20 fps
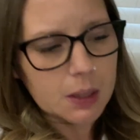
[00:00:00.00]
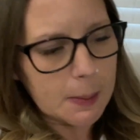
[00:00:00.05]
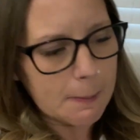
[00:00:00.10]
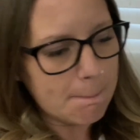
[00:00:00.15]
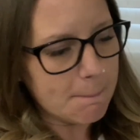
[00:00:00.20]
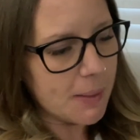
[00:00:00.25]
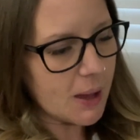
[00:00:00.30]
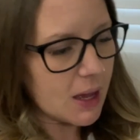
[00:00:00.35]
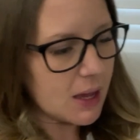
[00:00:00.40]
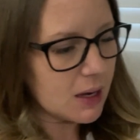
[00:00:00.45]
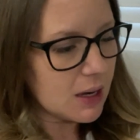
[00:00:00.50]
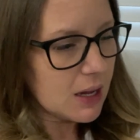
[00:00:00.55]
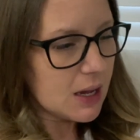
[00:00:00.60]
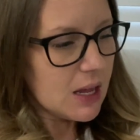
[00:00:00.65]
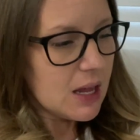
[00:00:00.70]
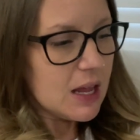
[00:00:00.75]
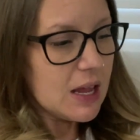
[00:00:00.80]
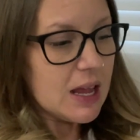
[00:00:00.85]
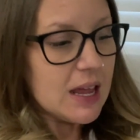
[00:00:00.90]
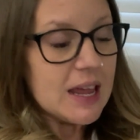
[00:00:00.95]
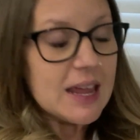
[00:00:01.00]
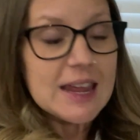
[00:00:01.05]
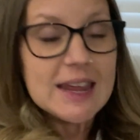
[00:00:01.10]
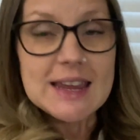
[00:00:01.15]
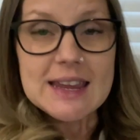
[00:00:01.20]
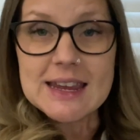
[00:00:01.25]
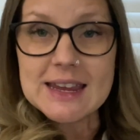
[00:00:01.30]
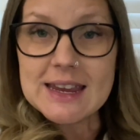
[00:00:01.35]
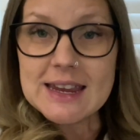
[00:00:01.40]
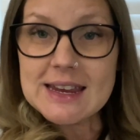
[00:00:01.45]
But
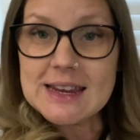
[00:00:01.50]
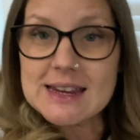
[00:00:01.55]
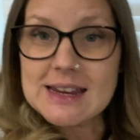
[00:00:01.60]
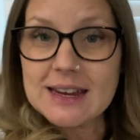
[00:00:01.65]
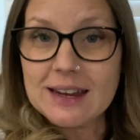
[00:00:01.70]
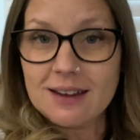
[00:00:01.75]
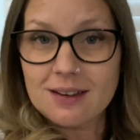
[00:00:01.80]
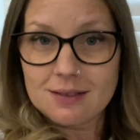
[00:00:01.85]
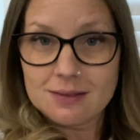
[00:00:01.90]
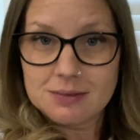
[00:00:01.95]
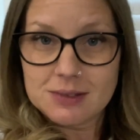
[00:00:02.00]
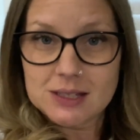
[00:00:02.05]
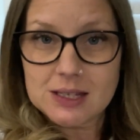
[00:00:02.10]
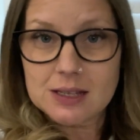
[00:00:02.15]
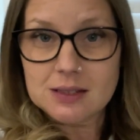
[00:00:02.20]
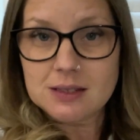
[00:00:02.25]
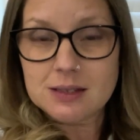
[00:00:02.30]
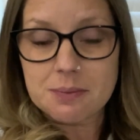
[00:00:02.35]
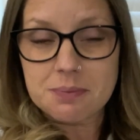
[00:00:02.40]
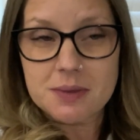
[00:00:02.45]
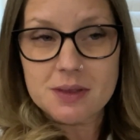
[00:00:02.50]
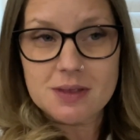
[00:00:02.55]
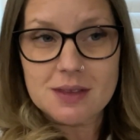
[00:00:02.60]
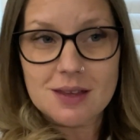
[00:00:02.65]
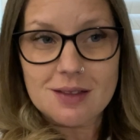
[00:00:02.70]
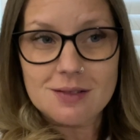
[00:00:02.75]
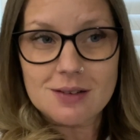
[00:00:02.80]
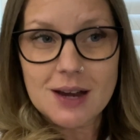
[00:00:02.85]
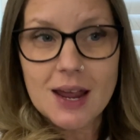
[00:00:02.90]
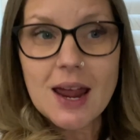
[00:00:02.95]
he said something the
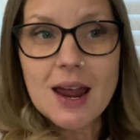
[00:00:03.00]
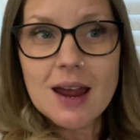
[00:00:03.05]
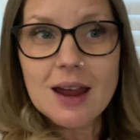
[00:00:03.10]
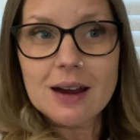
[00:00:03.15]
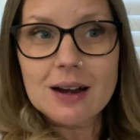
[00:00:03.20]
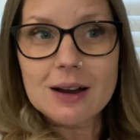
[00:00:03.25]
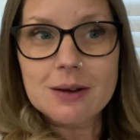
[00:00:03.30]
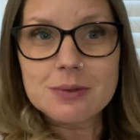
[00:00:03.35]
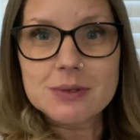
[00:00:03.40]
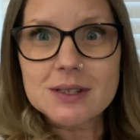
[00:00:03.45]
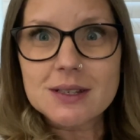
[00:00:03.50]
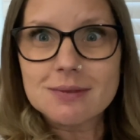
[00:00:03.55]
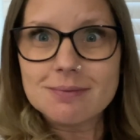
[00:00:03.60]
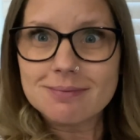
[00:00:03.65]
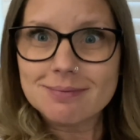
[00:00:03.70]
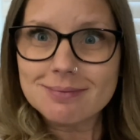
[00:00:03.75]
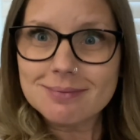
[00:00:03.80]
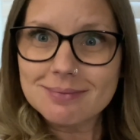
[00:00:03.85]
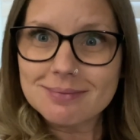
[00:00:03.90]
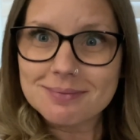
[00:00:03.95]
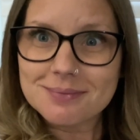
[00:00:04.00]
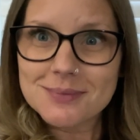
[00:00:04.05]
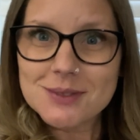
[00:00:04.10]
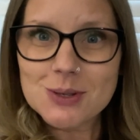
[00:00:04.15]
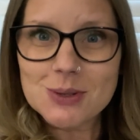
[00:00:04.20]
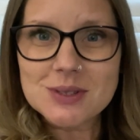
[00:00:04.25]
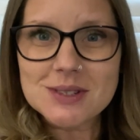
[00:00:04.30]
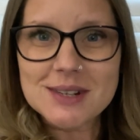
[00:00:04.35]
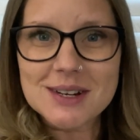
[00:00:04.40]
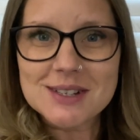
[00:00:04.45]
other day and I was like,
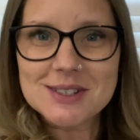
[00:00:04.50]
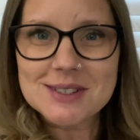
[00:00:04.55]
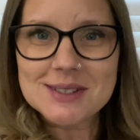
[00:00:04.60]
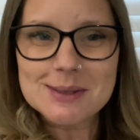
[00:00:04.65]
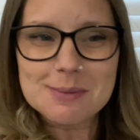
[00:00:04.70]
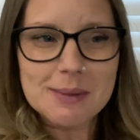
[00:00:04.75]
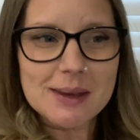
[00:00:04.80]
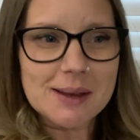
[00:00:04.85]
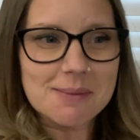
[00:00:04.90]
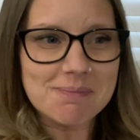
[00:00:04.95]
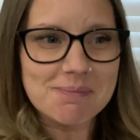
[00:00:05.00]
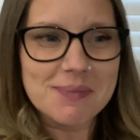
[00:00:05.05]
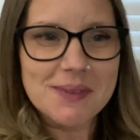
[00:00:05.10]
so it's not just me.